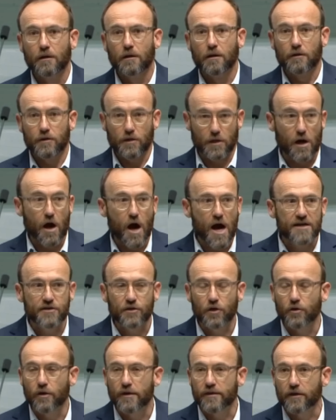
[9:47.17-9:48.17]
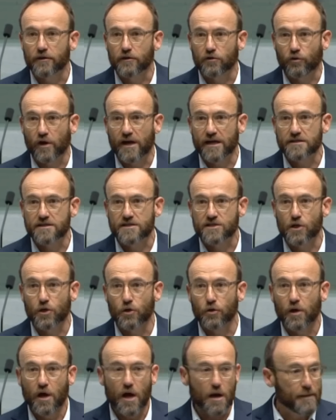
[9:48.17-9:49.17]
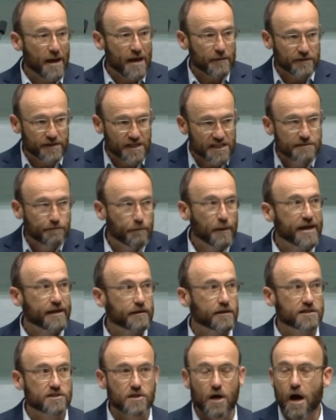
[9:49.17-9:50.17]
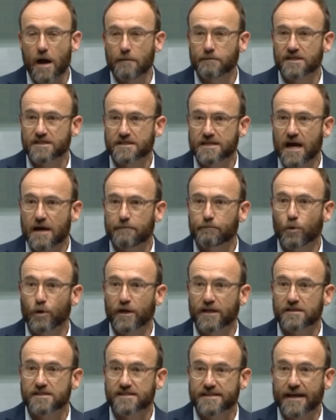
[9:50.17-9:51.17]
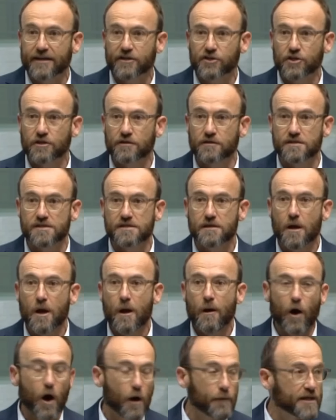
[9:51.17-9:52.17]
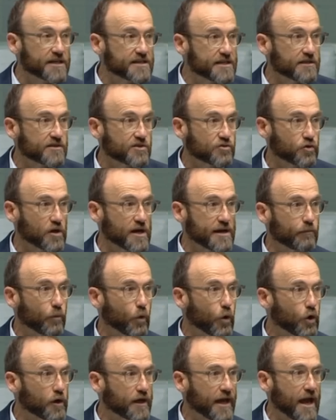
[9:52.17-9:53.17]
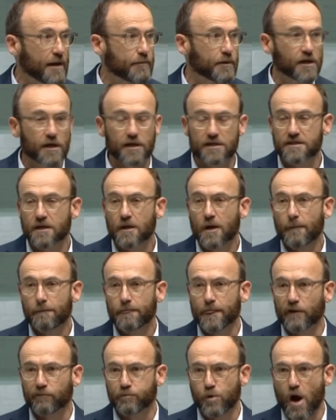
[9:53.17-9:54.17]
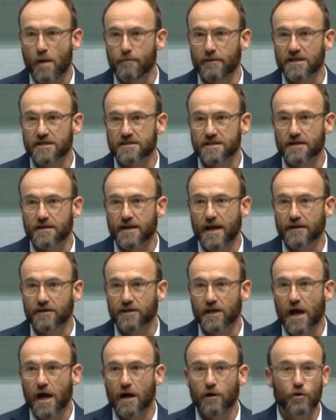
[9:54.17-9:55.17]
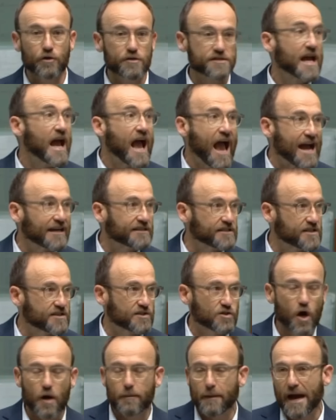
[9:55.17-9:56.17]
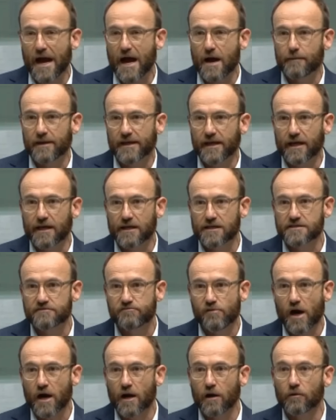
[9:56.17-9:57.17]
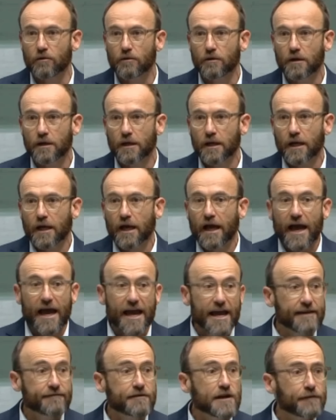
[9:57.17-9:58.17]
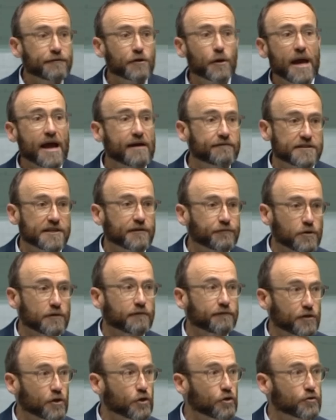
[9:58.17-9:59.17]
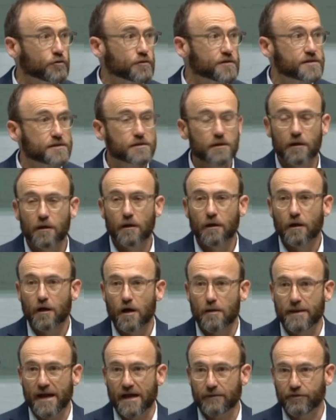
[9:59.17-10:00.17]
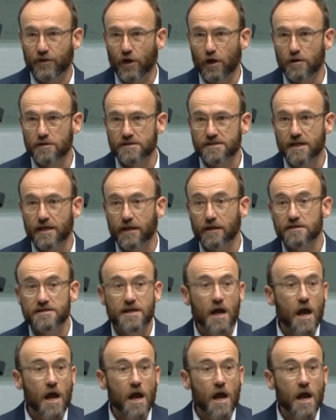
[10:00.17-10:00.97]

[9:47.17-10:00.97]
that I do and that the Greens do about this being the time to start putting sanctions on this extreme war cabinet of Prime Minister Netanyahu's and to stop arming Israel, even if you have different views about those things,